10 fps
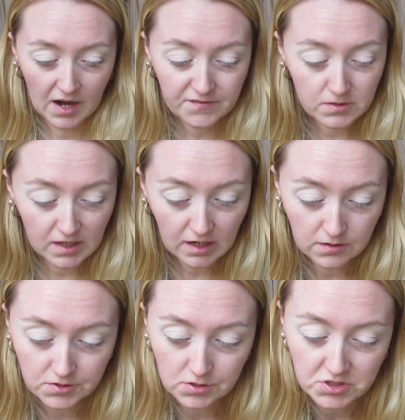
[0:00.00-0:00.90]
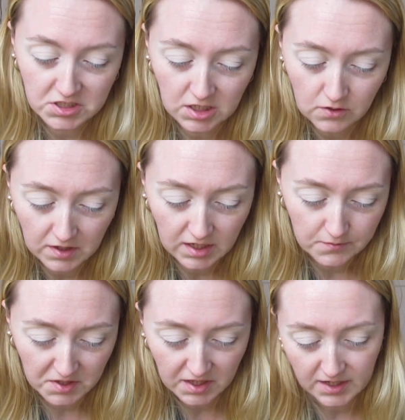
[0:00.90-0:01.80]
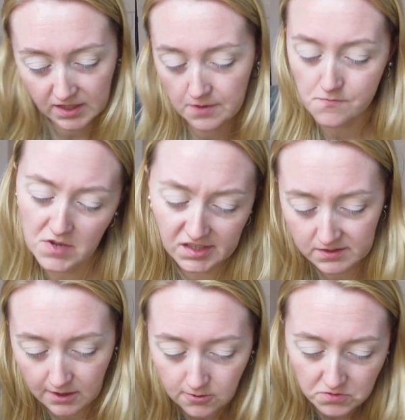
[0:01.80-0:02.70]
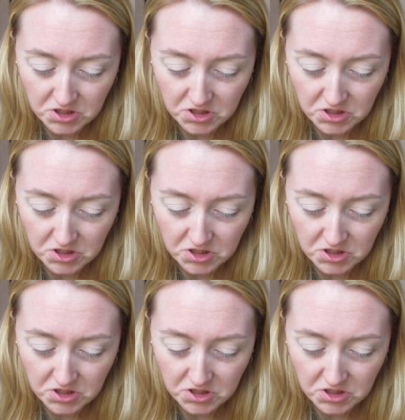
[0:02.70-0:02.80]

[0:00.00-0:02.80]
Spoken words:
After that, I'll usually go in with like a mid-tone